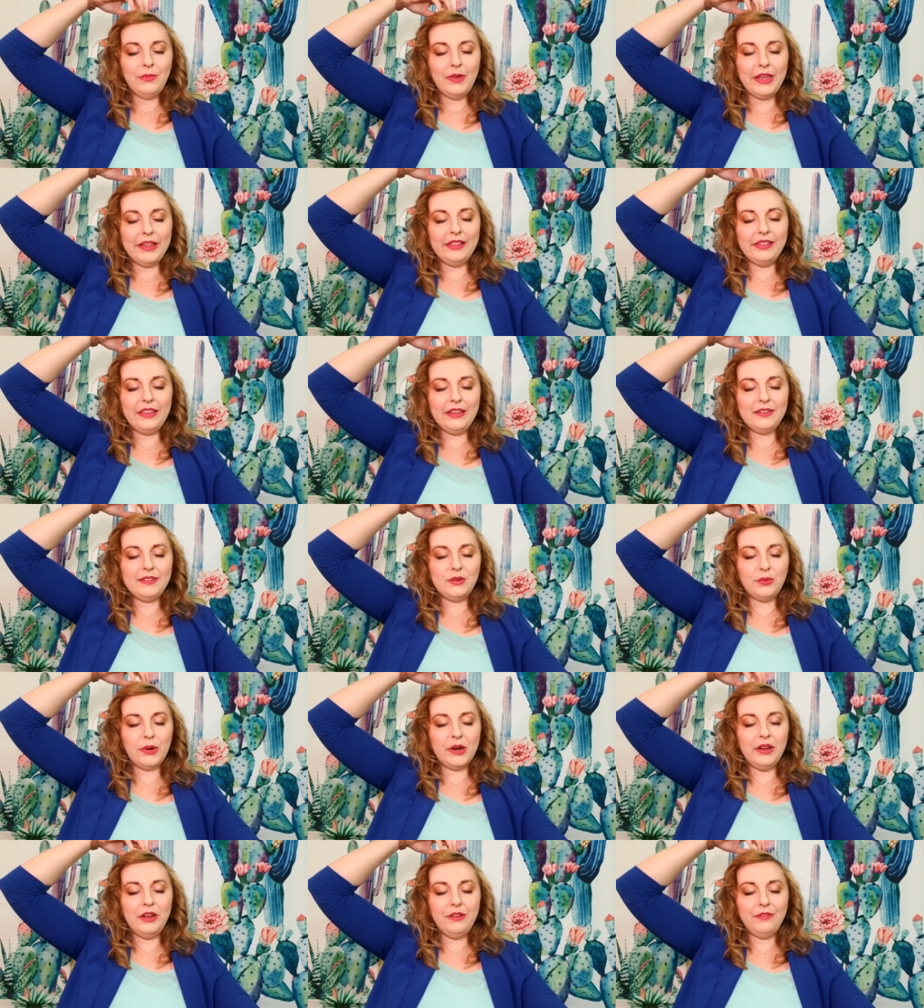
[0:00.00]
And list
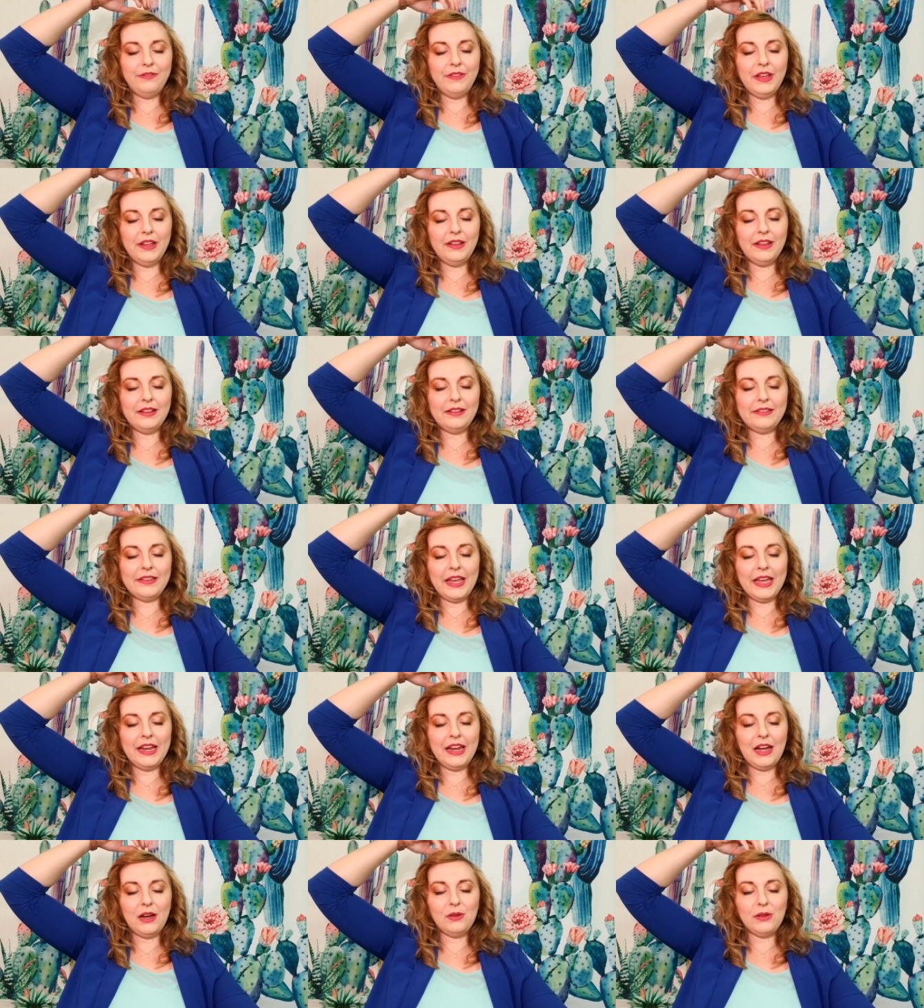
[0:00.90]
where you feel it, say
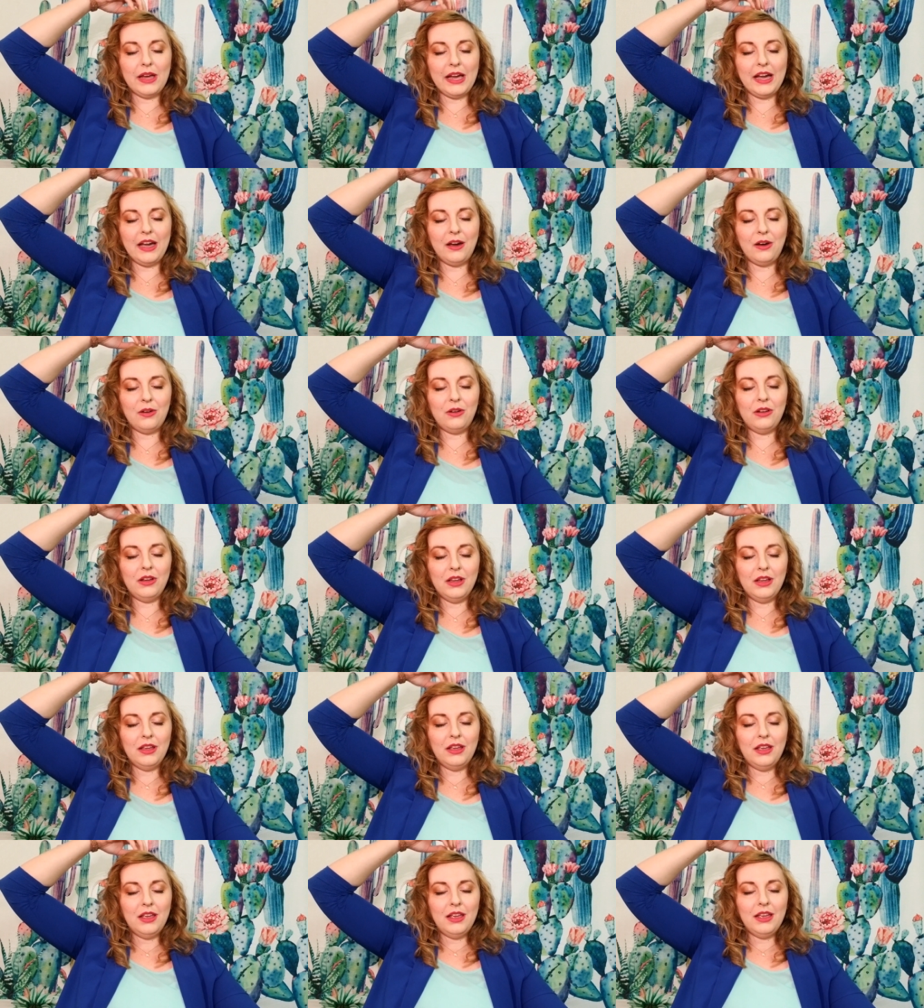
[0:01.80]
it out loud.
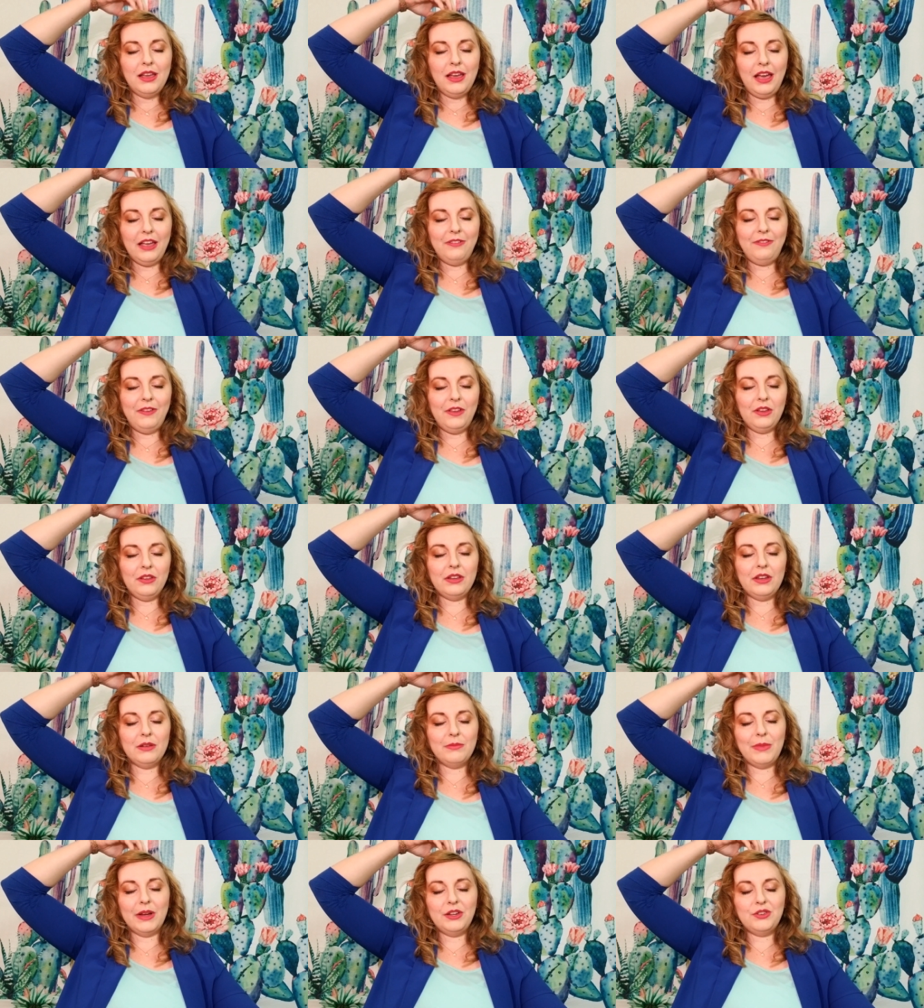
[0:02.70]
I feel it
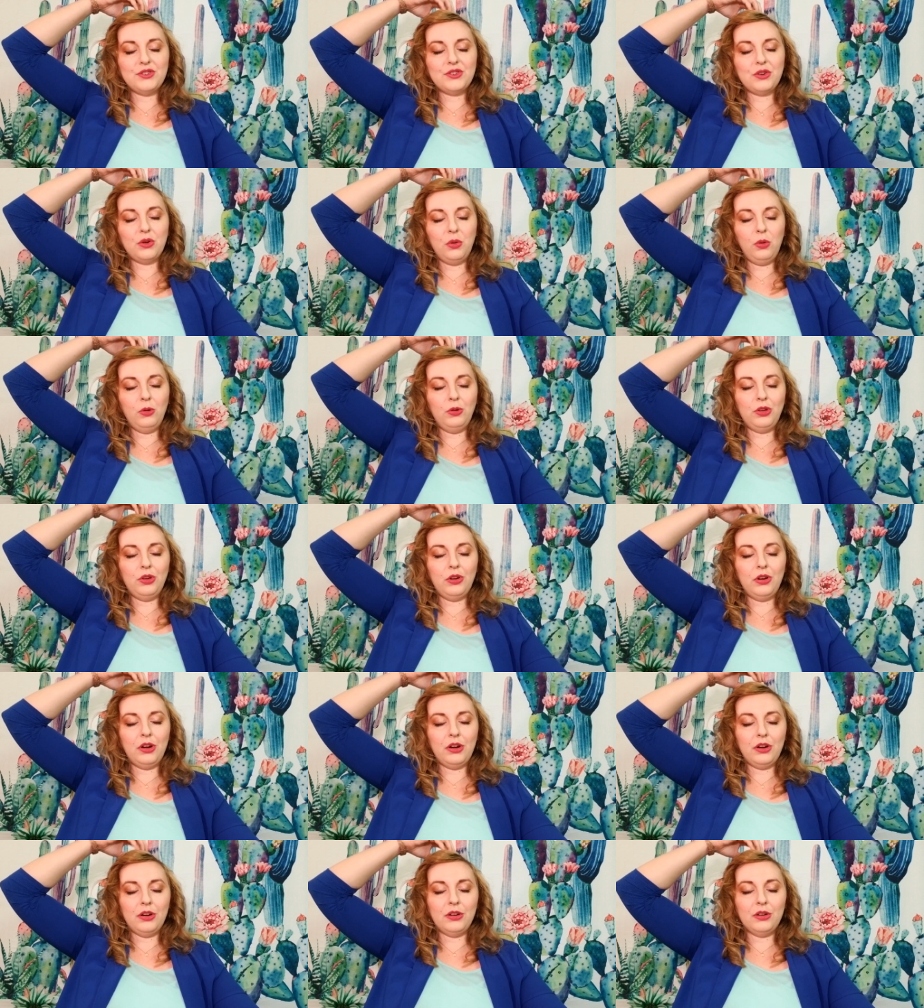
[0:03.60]
in my
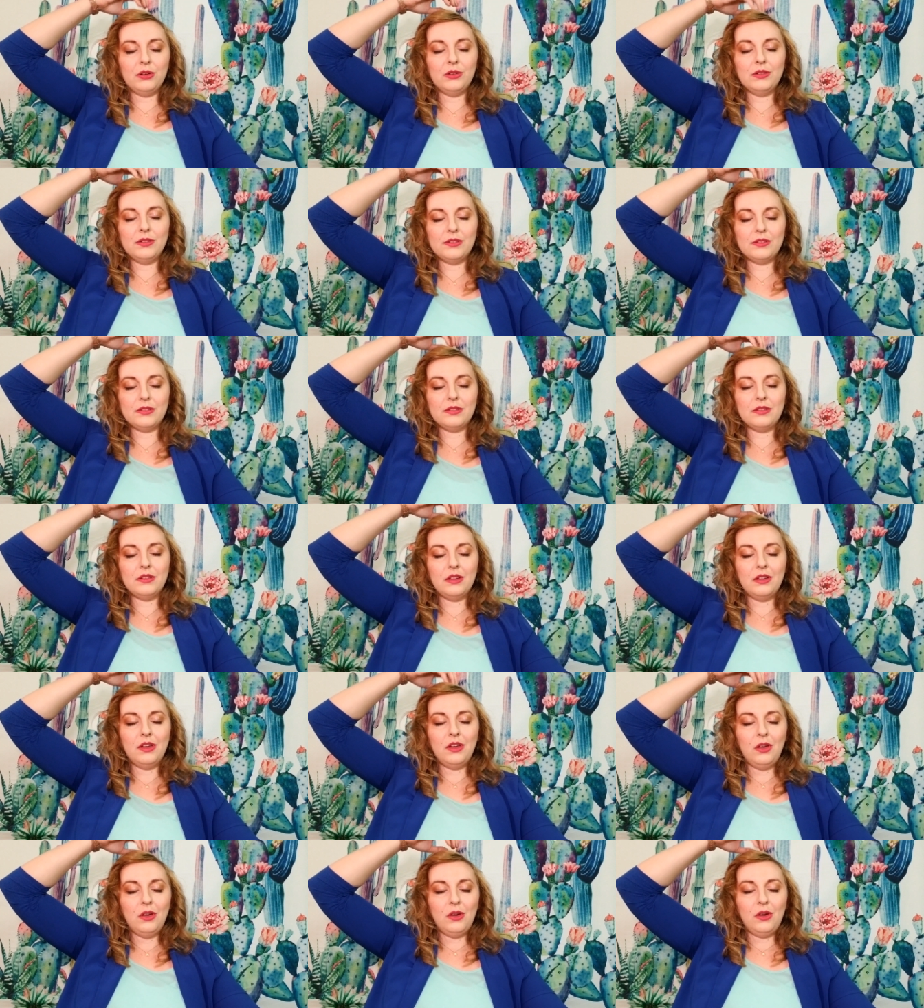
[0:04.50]
shoulders,
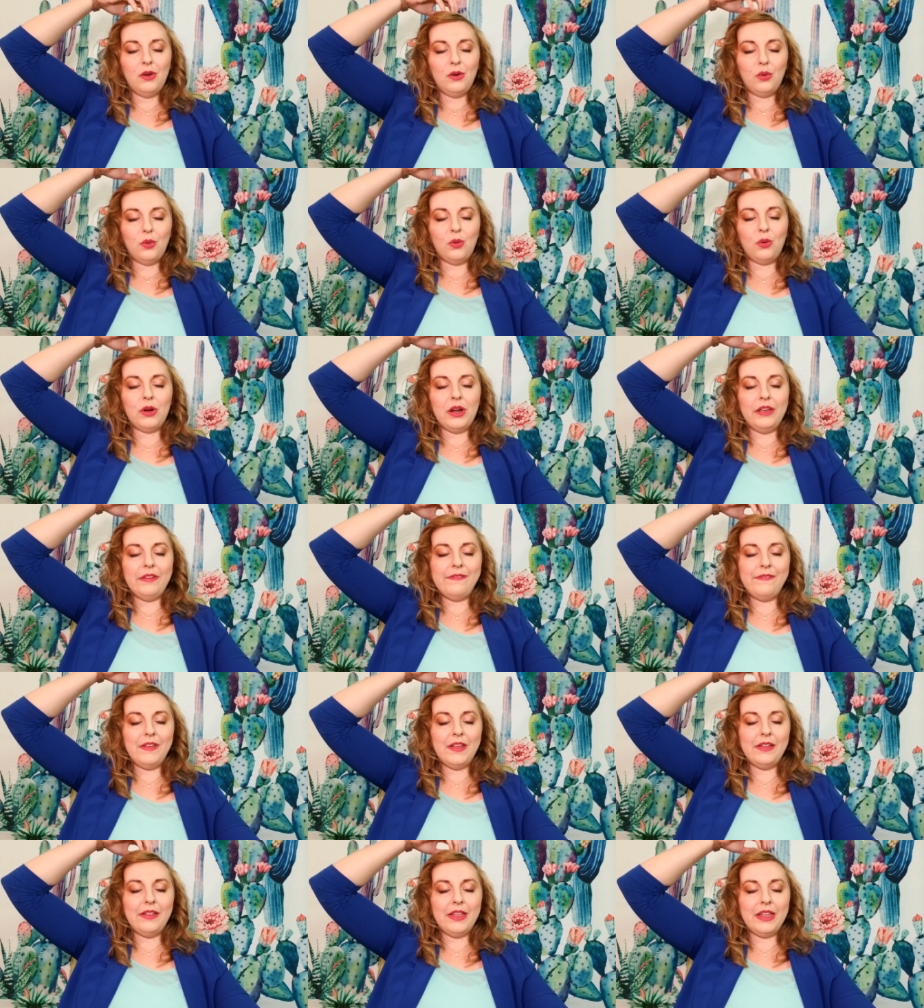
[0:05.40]
or I
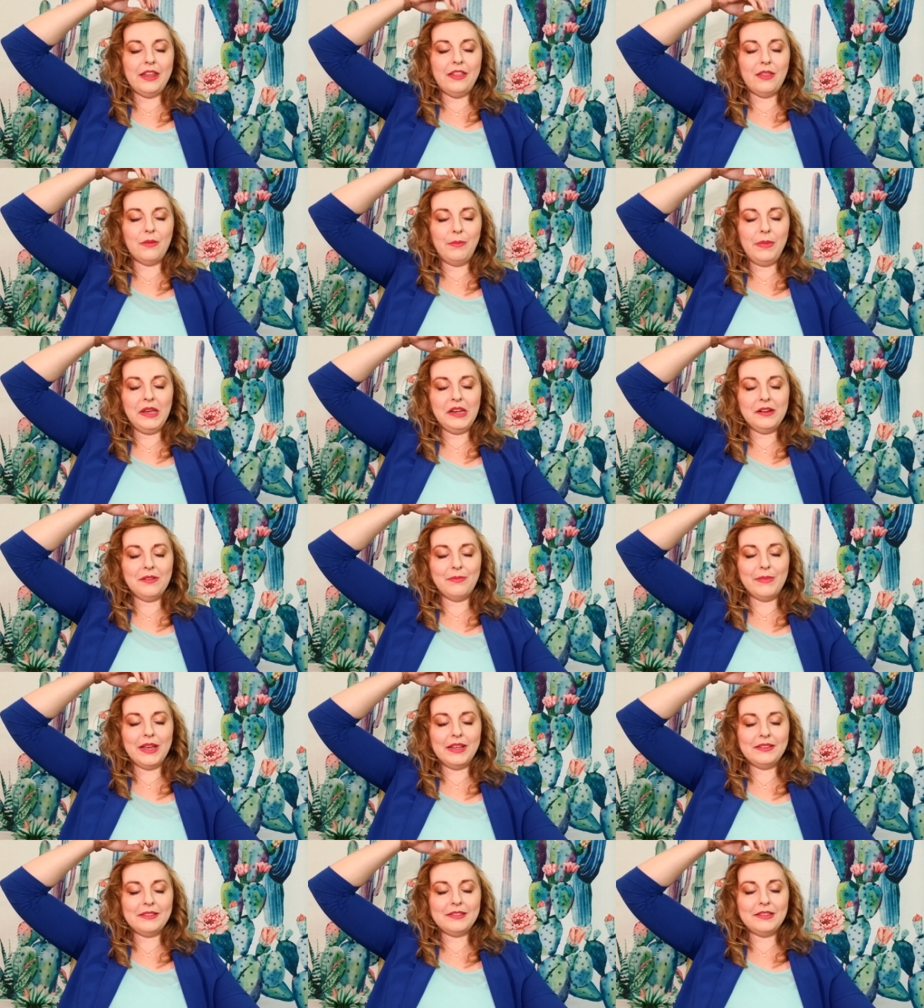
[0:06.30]
feel it in the pit of
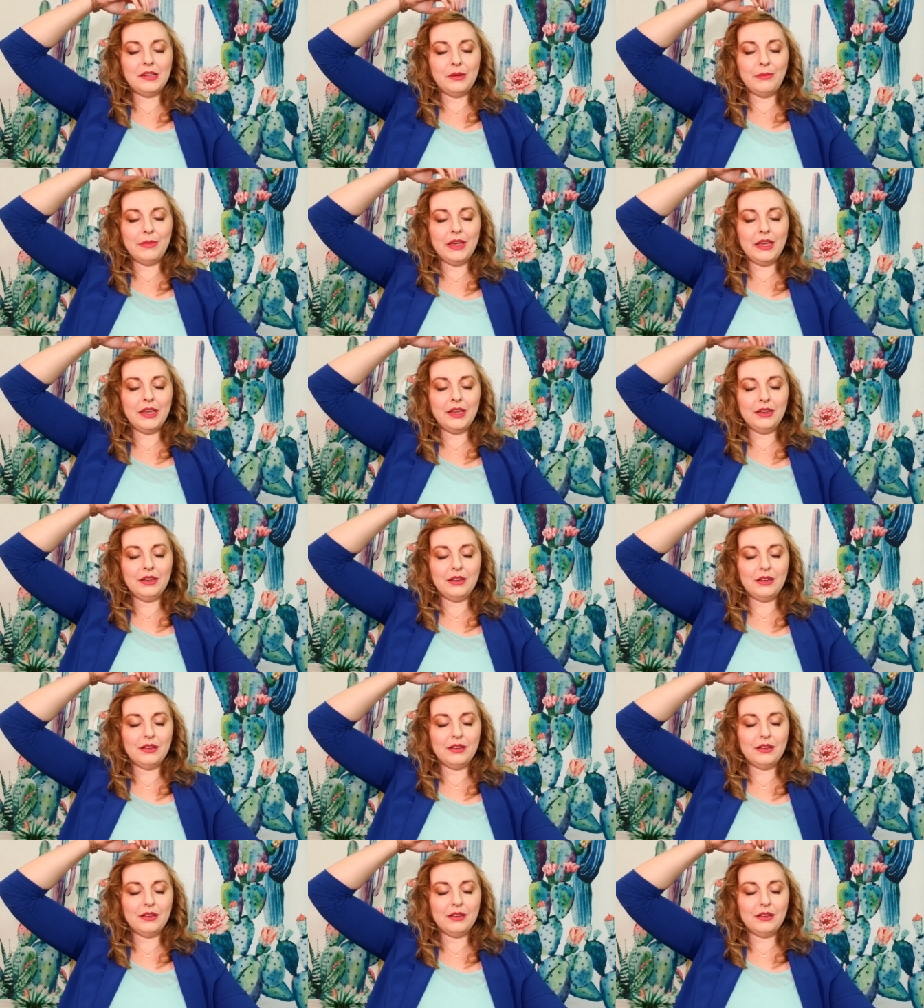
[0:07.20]
my stomach,